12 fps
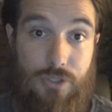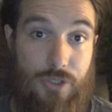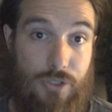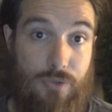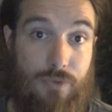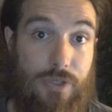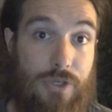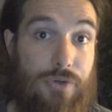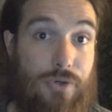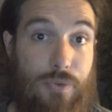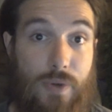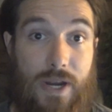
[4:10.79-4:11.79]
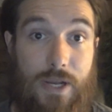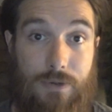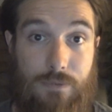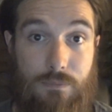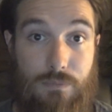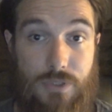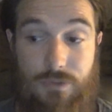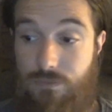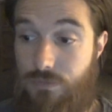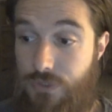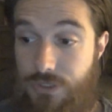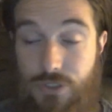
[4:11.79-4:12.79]
you know, get her around. But
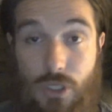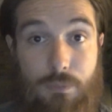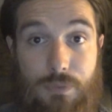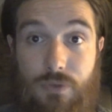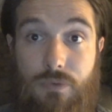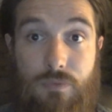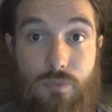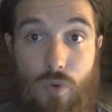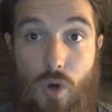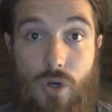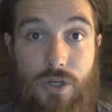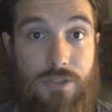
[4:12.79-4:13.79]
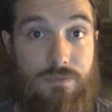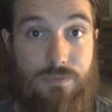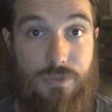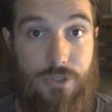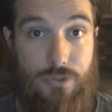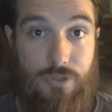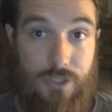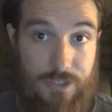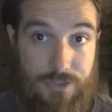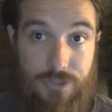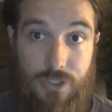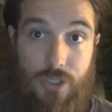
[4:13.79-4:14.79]
she's up and walking. You know,
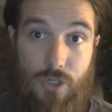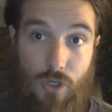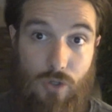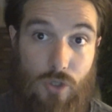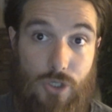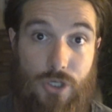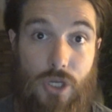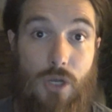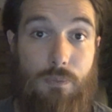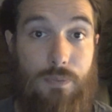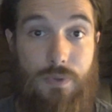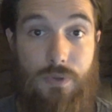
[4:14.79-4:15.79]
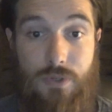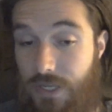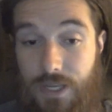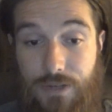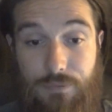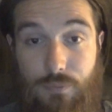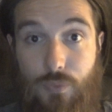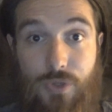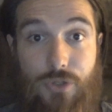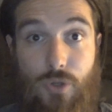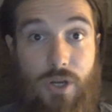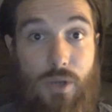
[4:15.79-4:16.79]
things are looking up. And we
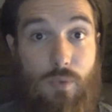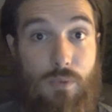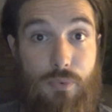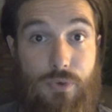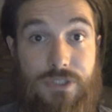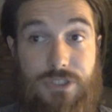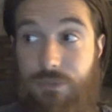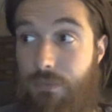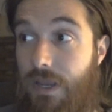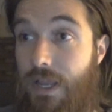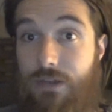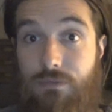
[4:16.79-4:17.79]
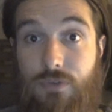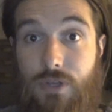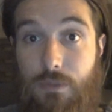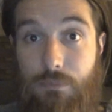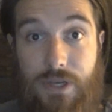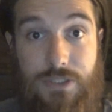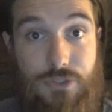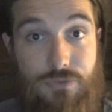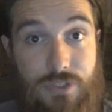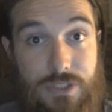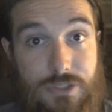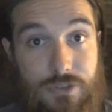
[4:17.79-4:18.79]
thought at one point she may have major
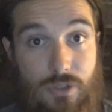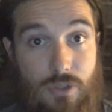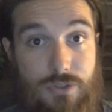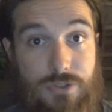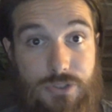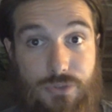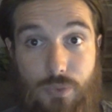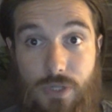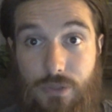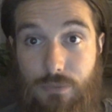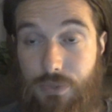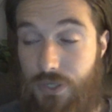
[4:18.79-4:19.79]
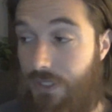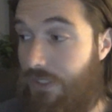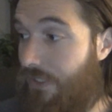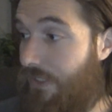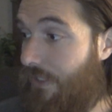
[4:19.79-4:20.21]
vision loss as well, but,